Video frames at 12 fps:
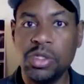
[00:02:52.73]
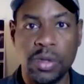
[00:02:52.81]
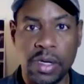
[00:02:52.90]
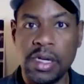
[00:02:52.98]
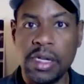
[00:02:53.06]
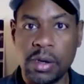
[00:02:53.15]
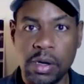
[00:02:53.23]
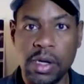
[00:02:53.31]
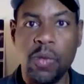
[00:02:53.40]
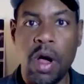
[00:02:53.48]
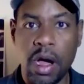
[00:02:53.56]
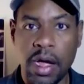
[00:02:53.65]
you could literally
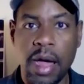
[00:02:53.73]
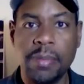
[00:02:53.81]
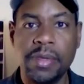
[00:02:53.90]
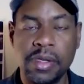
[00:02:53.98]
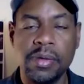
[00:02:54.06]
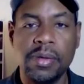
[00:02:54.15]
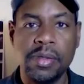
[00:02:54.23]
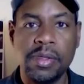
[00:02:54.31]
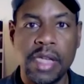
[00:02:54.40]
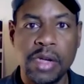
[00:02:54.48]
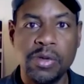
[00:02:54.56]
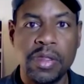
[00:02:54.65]
walk up to
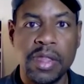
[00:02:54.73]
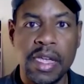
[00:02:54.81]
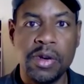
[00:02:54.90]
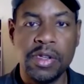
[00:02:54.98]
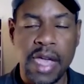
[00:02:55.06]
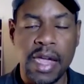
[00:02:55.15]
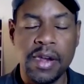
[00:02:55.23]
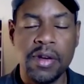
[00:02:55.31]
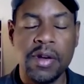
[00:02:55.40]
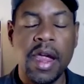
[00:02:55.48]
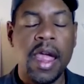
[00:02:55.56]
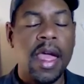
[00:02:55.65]
Cedric the
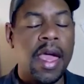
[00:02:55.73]
Entertainer.